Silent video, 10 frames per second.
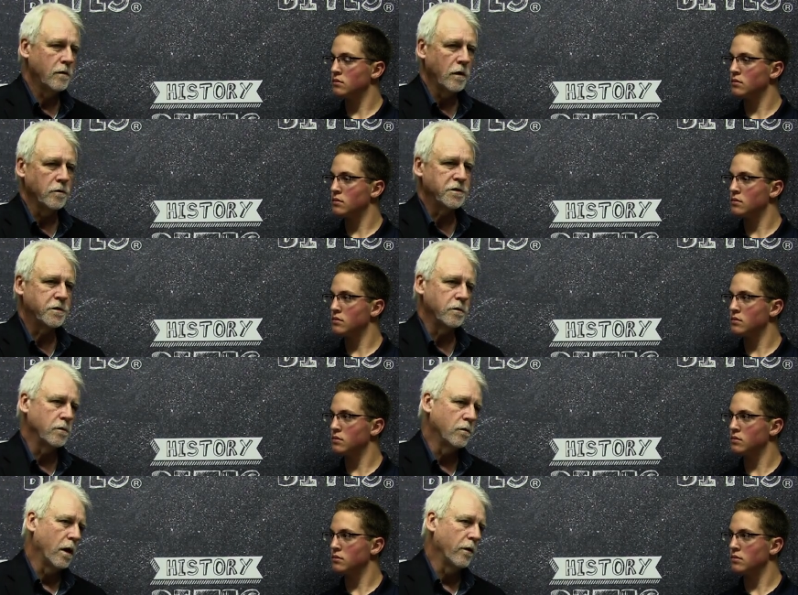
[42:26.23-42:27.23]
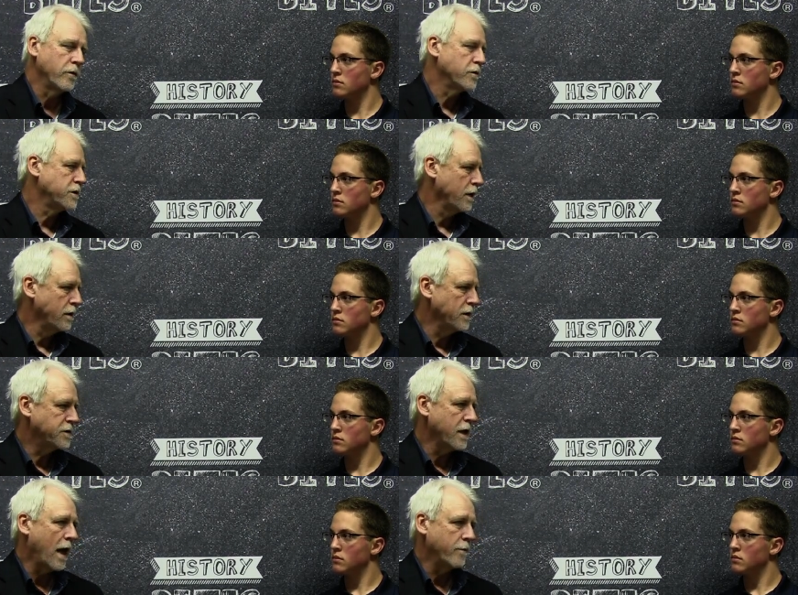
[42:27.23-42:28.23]
Speaker 1: those who are interested in
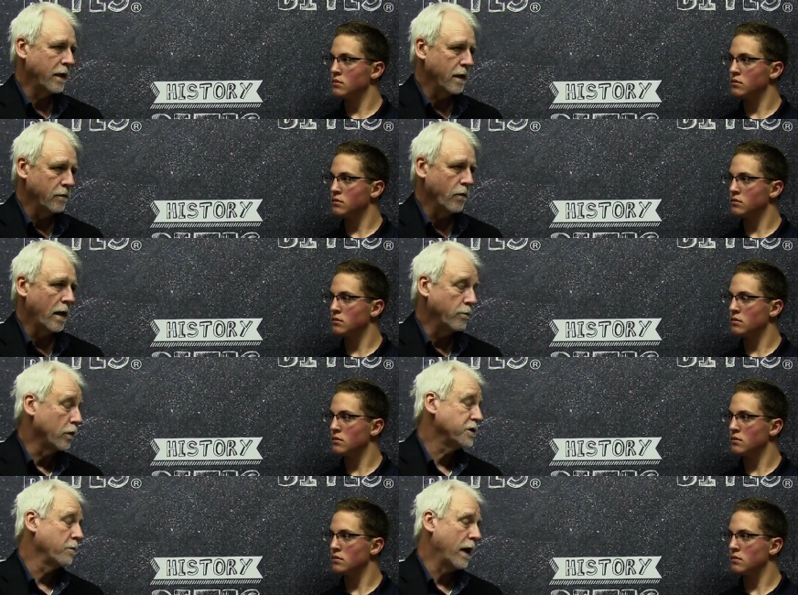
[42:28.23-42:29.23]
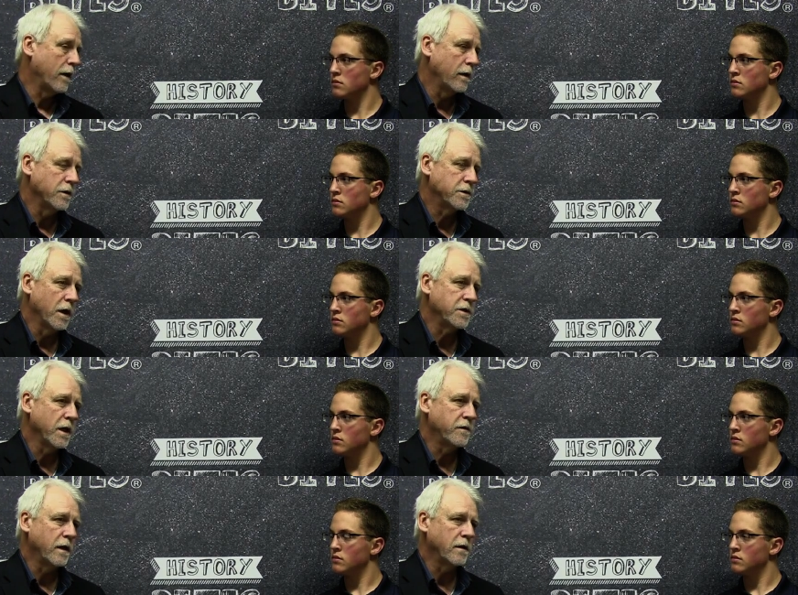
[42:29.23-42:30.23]
this topic and write books about it and such,
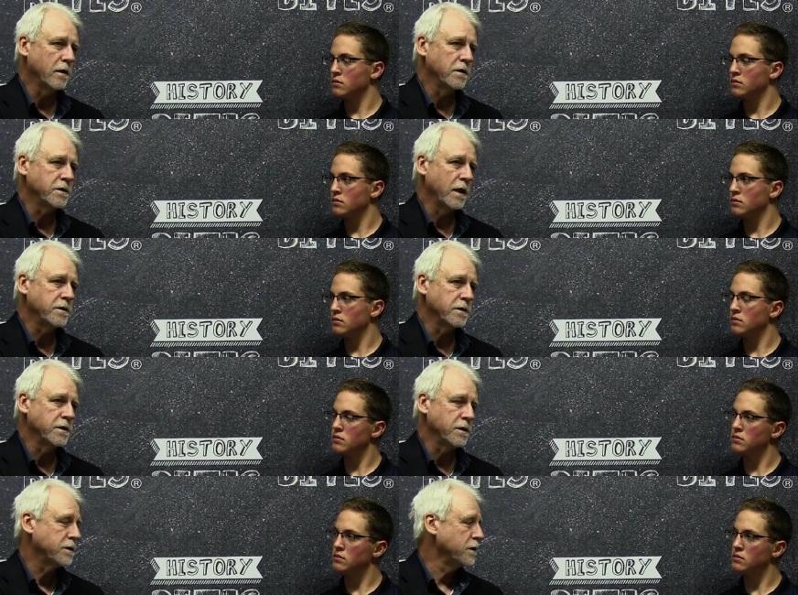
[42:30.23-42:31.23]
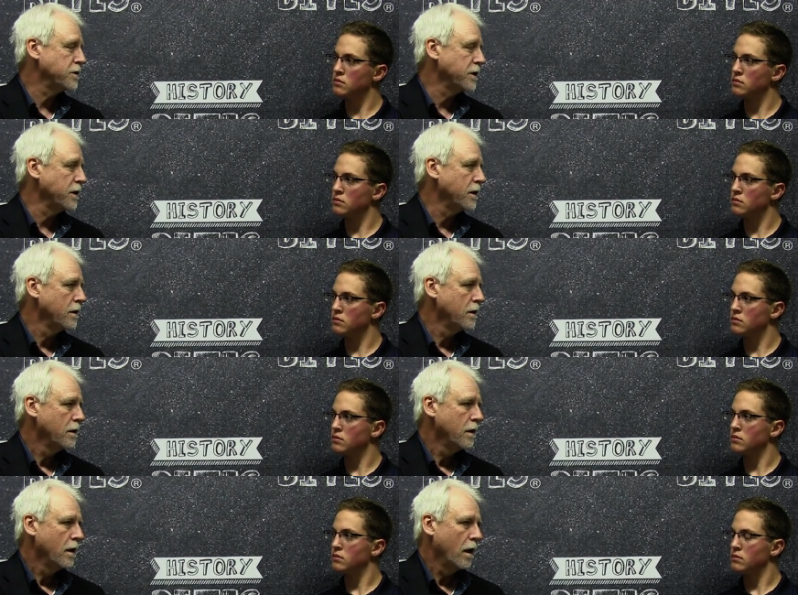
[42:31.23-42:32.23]
I think the consensus is that she
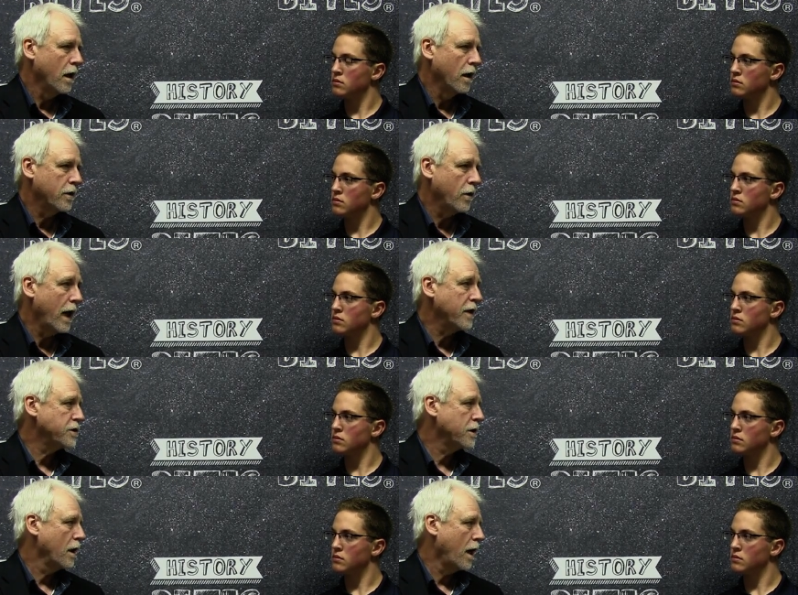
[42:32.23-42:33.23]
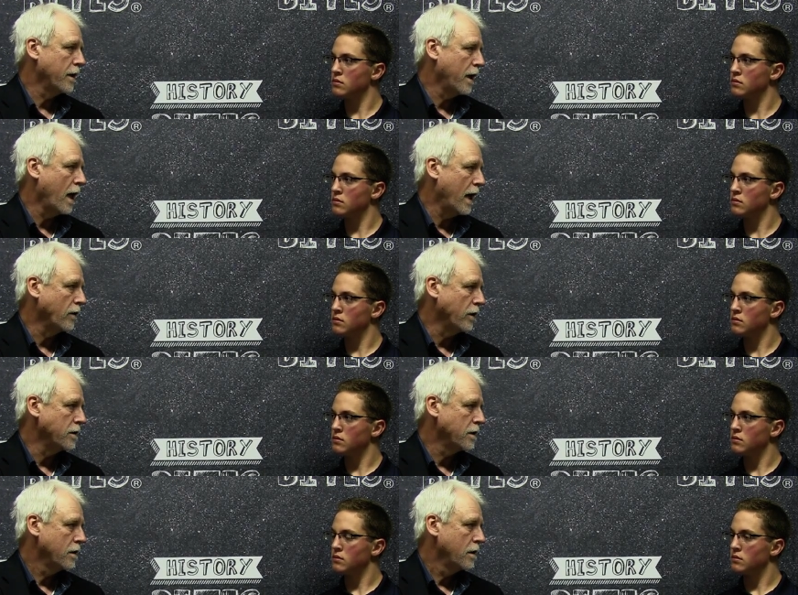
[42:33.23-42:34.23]
uh, crashed on an island,